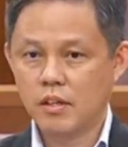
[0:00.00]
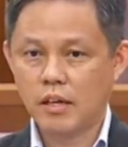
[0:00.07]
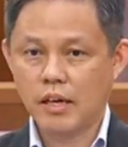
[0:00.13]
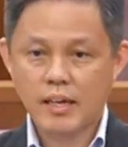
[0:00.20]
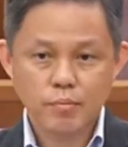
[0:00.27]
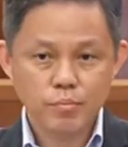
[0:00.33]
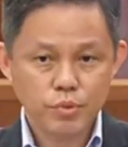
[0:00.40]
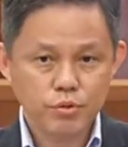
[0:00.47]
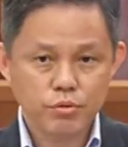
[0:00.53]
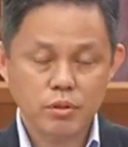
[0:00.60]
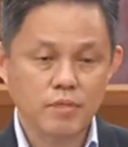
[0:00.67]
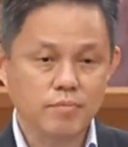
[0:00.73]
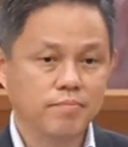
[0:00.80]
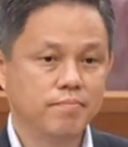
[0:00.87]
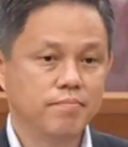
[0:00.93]
I am sure
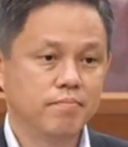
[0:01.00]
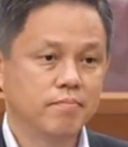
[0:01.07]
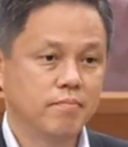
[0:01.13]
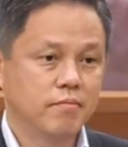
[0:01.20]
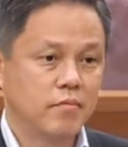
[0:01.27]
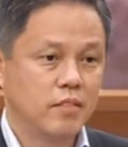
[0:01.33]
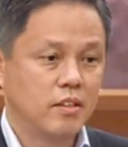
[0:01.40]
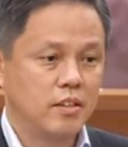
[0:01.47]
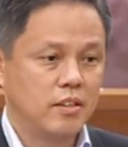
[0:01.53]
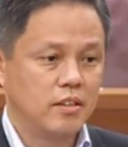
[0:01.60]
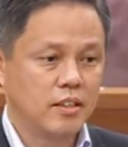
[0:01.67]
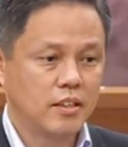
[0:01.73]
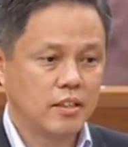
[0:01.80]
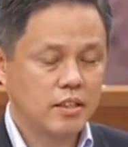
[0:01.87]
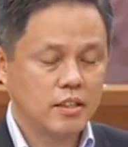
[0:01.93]

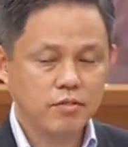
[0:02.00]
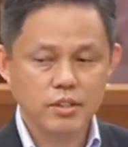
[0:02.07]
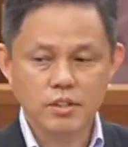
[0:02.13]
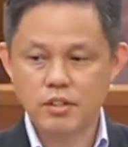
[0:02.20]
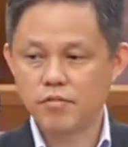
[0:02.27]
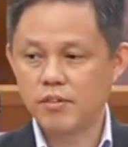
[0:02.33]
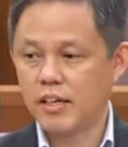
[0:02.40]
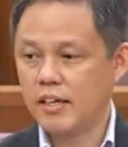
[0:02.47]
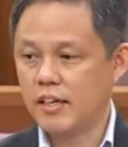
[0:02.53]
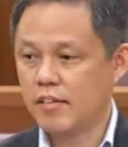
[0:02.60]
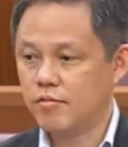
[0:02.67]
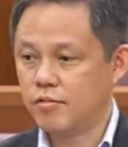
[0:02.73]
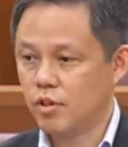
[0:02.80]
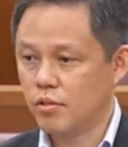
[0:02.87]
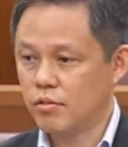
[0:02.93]
that even if I
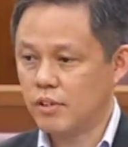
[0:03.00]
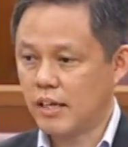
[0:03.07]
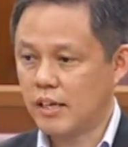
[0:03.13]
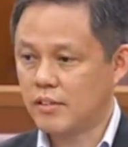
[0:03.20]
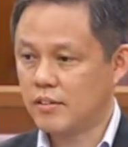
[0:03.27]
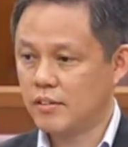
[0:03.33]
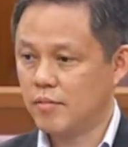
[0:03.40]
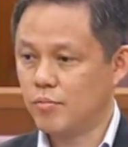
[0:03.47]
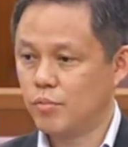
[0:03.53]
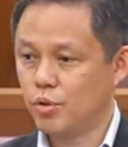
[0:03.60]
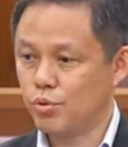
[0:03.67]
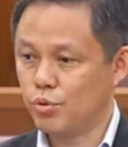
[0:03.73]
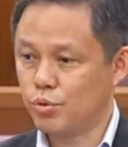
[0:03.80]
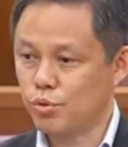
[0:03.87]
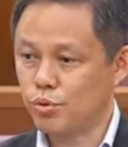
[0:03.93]
have not tasked them
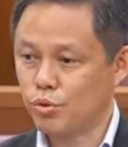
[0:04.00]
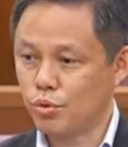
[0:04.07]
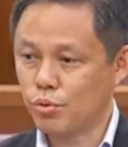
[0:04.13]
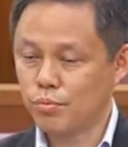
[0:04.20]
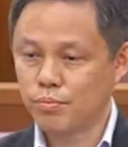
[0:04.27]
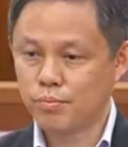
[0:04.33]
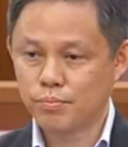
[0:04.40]
to do so,